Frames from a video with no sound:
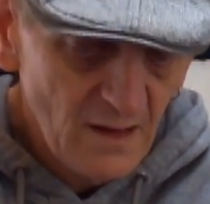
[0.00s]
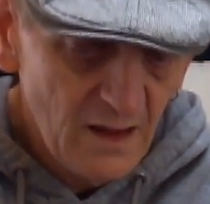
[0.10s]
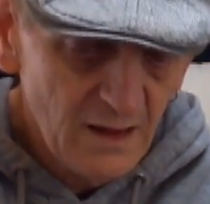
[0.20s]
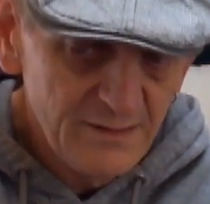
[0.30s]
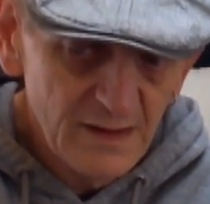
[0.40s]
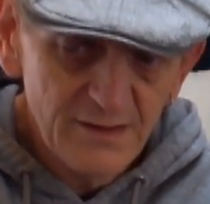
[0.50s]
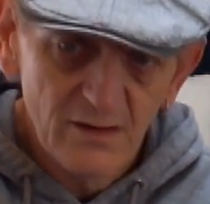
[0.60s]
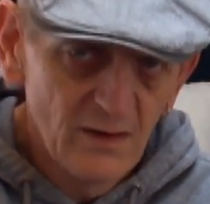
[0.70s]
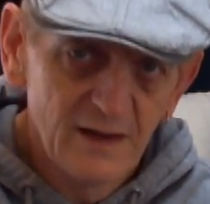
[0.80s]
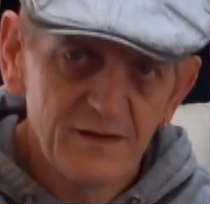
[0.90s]
And I don't
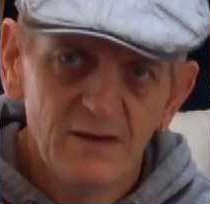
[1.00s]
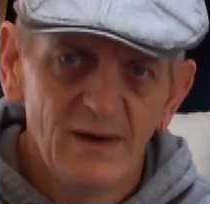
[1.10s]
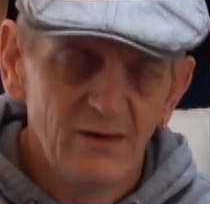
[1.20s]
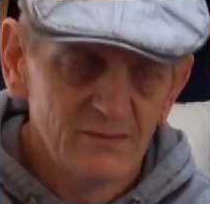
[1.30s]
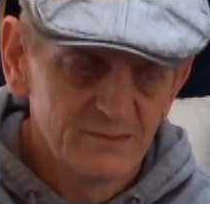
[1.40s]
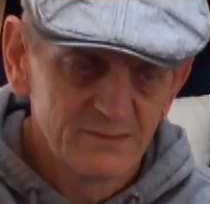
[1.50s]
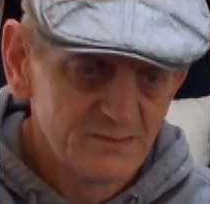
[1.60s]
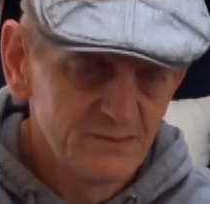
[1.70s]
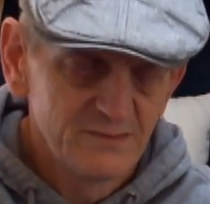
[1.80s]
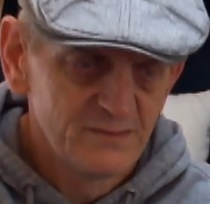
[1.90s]
know anything about
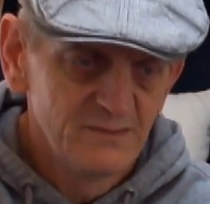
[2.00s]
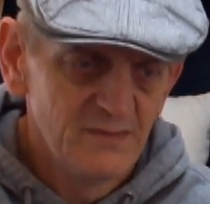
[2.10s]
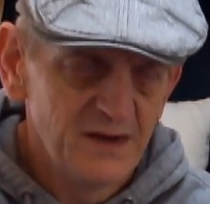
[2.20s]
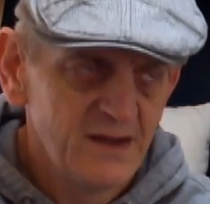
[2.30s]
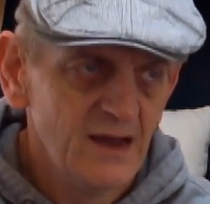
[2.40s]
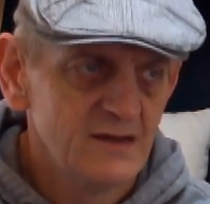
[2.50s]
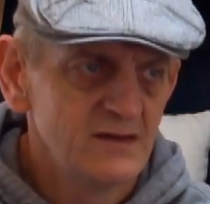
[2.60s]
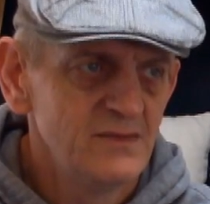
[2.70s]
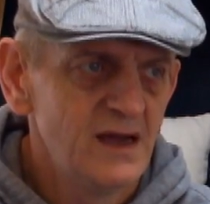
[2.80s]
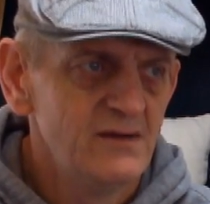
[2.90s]

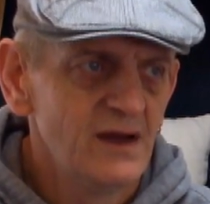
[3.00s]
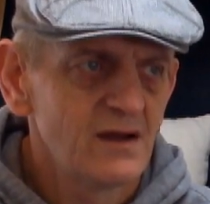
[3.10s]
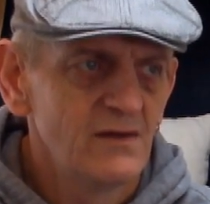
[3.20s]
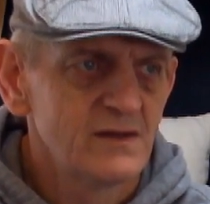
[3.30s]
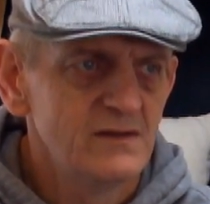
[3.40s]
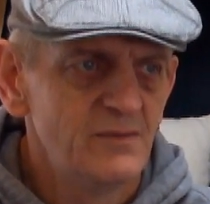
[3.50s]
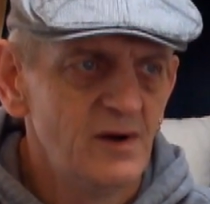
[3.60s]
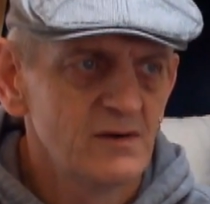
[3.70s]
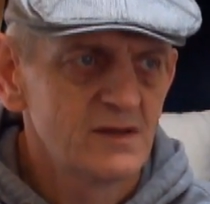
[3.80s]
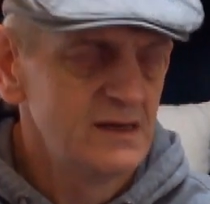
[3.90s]
medication, but anyway, I got this
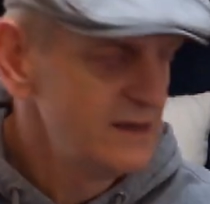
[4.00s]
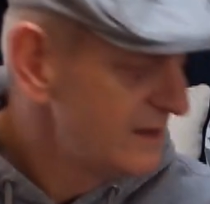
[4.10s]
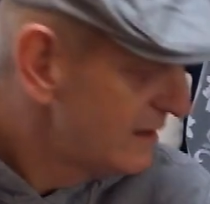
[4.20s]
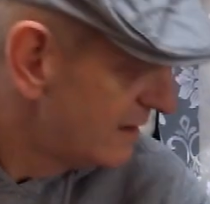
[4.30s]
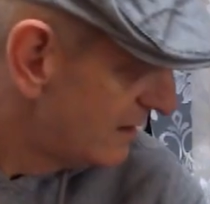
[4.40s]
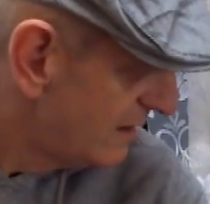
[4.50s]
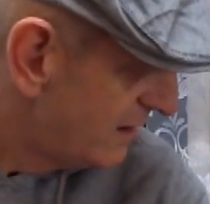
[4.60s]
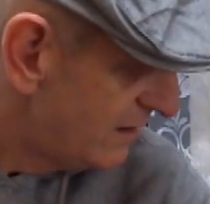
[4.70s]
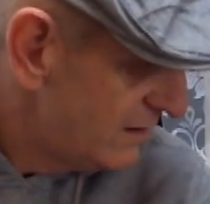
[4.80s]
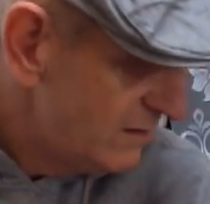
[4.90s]
naproxen.
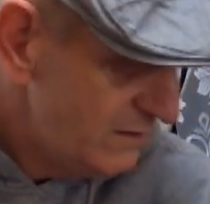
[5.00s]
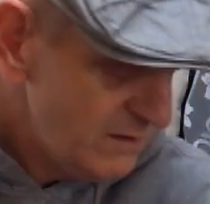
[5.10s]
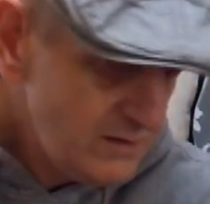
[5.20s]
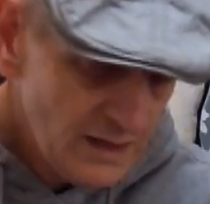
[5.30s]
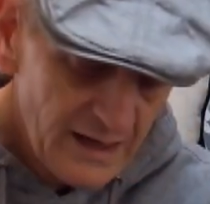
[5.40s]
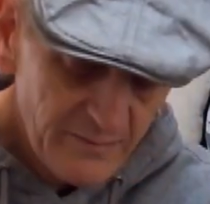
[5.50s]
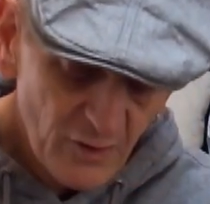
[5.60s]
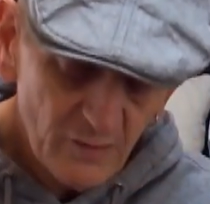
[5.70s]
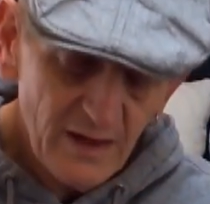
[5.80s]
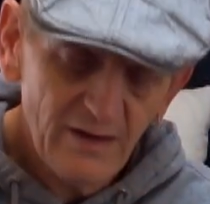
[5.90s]
And it
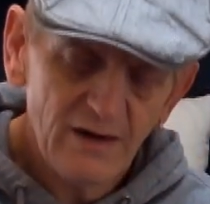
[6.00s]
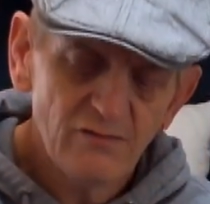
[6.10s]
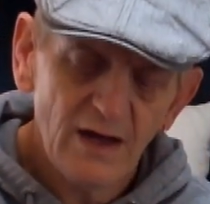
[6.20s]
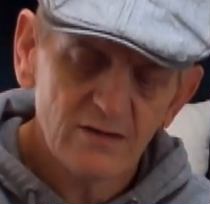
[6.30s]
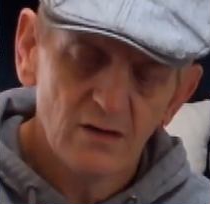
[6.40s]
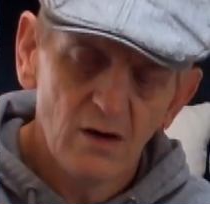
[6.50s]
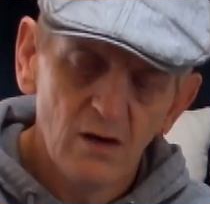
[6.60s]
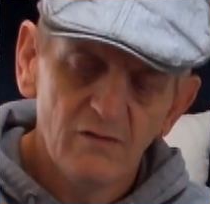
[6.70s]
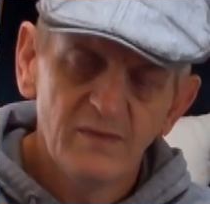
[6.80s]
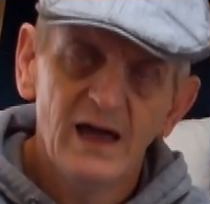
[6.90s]
brought me out in a rash
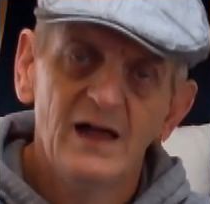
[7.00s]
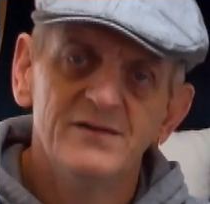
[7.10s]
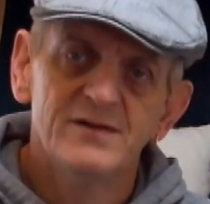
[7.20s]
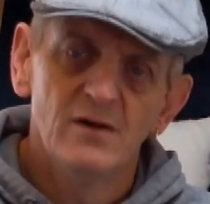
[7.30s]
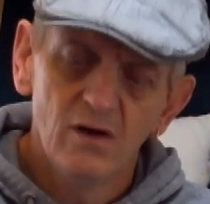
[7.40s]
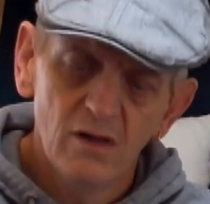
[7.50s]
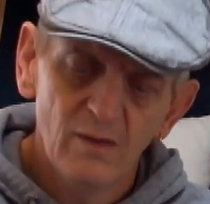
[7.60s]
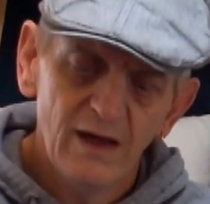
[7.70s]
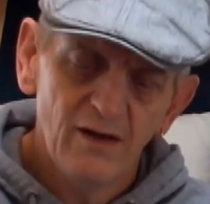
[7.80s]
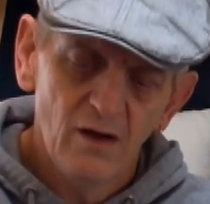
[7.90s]
all over my hand, all the
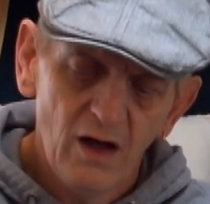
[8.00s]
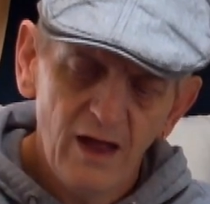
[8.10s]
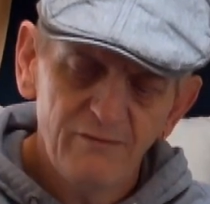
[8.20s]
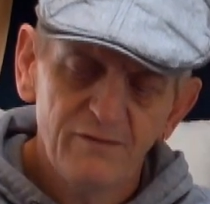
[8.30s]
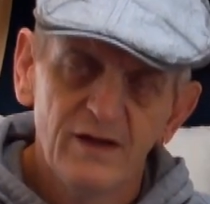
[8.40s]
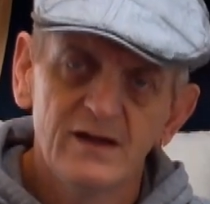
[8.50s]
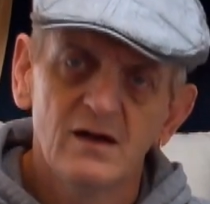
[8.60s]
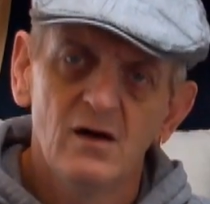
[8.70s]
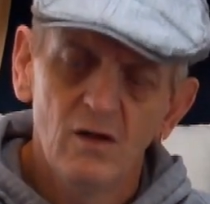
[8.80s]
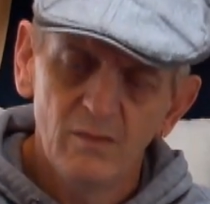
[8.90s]
way, every
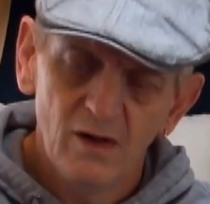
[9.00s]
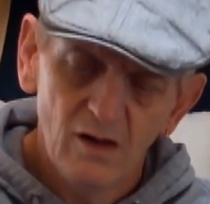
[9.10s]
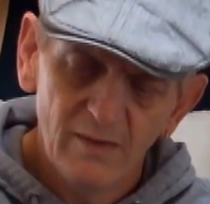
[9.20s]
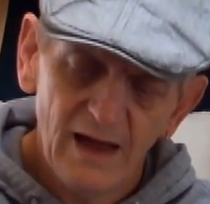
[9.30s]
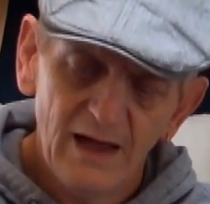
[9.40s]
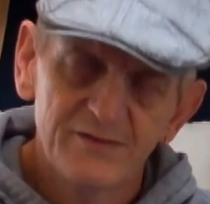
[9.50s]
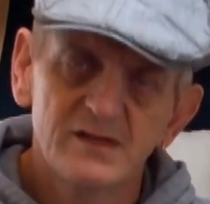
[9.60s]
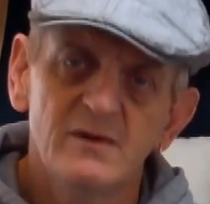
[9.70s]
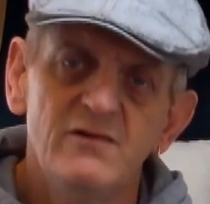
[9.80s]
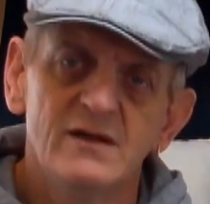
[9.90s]
finger, all my hand
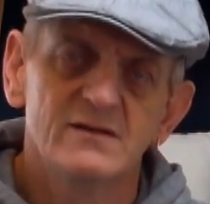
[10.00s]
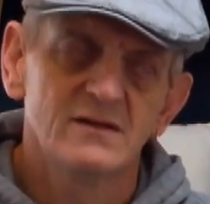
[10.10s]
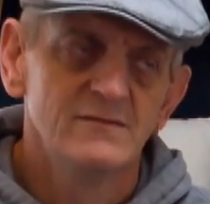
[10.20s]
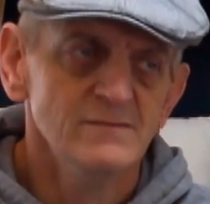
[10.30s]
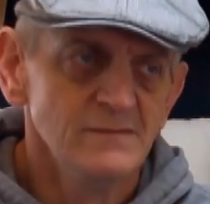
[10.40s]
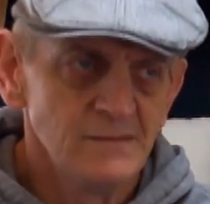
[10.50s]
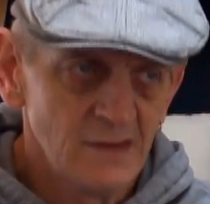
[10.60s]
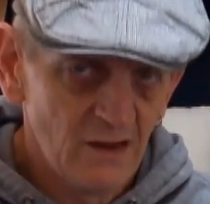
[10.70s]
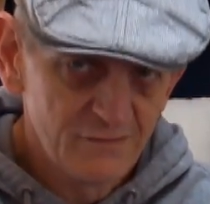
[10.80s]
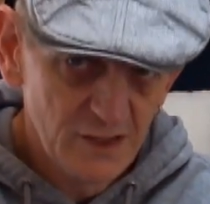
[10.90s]
to my wrist,
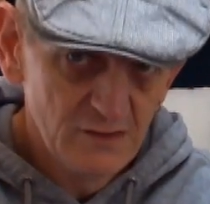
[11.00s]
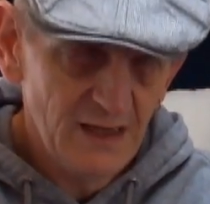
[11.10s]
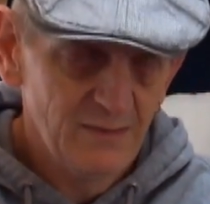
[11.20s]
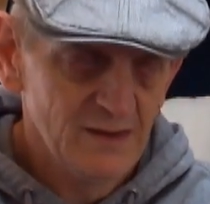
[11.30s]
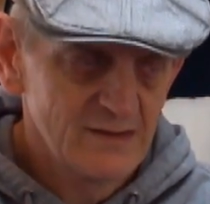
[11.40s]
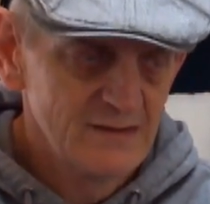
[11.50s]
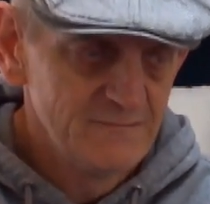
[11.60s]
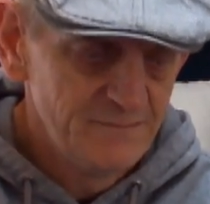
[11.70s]
off 2 tablets.